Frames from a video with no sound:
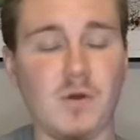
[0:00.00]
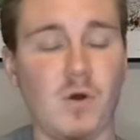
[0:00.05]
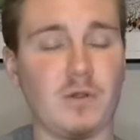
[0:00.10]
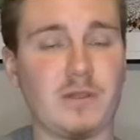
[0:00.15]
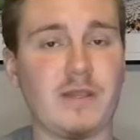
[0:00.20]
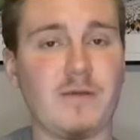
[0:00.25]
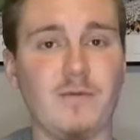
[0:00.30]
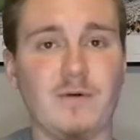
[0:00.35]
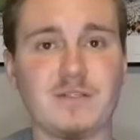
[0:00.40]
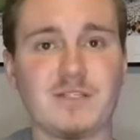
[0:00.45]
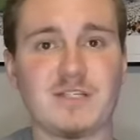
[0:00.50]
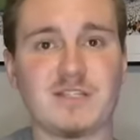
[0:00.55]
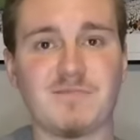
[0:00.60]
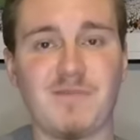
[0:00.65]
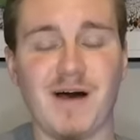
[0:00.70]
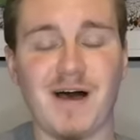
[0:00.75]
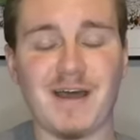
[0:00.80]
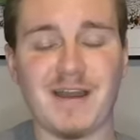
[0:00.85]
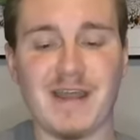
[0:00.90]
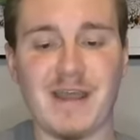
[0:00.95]
only one
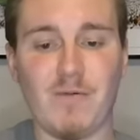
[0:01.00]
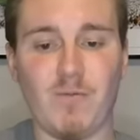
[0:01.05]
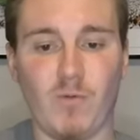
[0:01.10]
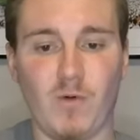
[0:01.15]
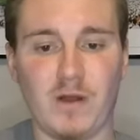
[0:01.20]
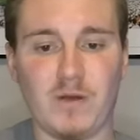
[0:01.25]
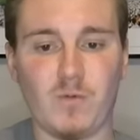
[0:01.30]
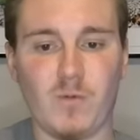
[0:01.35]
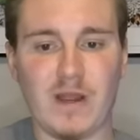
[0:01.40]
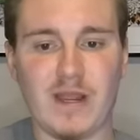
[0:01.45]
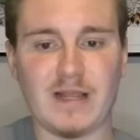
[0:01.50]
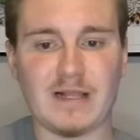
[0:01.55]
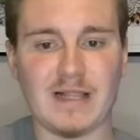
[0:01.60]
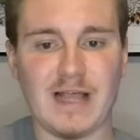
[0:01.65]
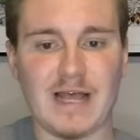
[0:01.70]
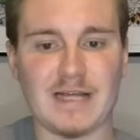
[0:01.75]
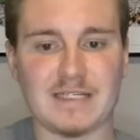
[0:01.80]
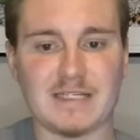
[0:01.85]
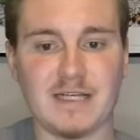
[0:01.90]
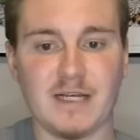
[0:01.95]
spot at one weight
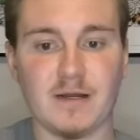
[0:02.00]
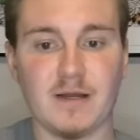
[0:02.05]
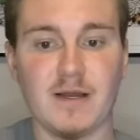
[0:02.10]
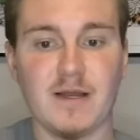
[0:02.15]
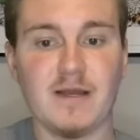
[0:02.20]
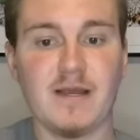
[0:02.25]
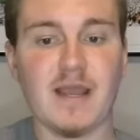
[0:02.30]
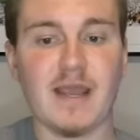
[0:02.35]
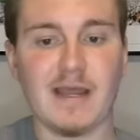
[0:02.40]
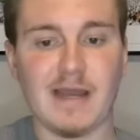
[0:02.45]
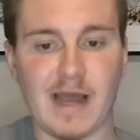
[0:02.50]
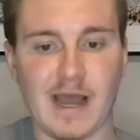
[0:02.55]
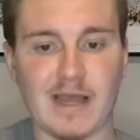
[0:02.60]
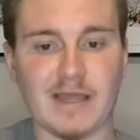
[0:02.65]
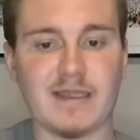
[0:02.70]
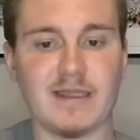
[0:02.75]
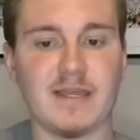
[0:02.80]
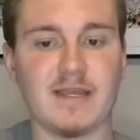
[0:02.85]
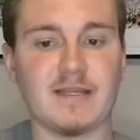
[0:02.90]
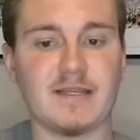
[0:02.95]
class here, and I
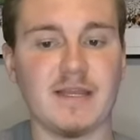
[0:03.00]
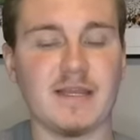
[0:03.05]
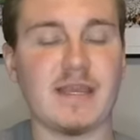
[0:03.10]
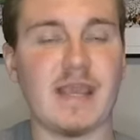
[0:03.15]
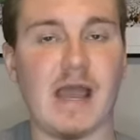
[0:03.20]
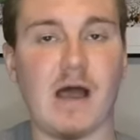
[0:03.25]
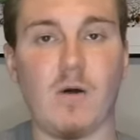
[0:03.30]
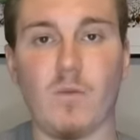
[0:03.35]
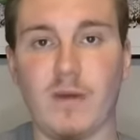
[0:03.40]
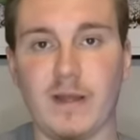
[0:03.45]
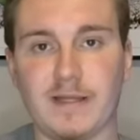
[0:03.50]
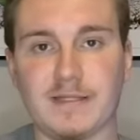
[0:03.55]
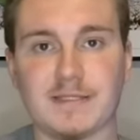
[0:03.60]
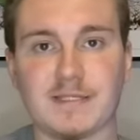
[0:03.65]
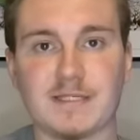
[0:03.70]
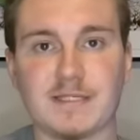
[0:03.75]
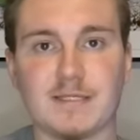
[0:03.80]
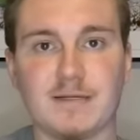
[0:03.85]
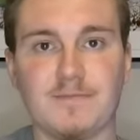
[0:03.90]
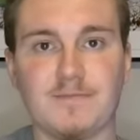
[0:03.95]
think Nagao
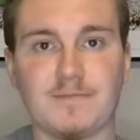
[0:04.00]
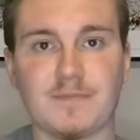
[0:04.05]
wins.